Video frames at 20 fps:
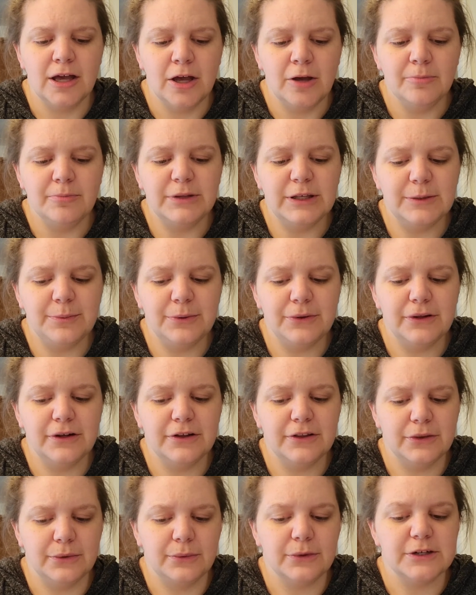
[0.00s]
People
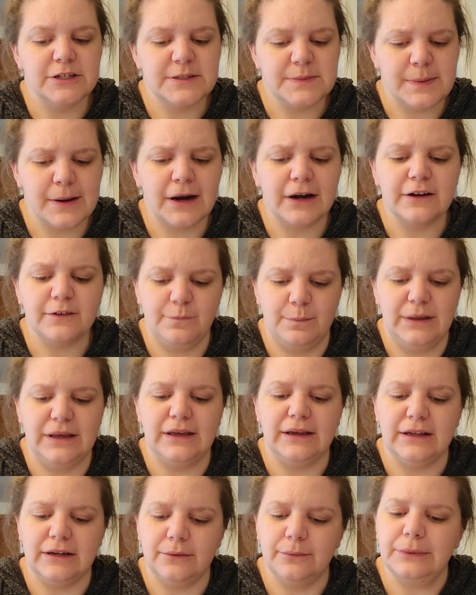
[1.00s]
are the worst part of
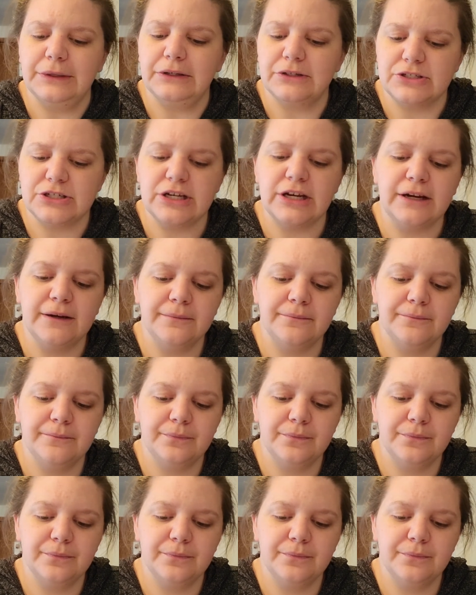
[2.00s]
being in a wheelchair.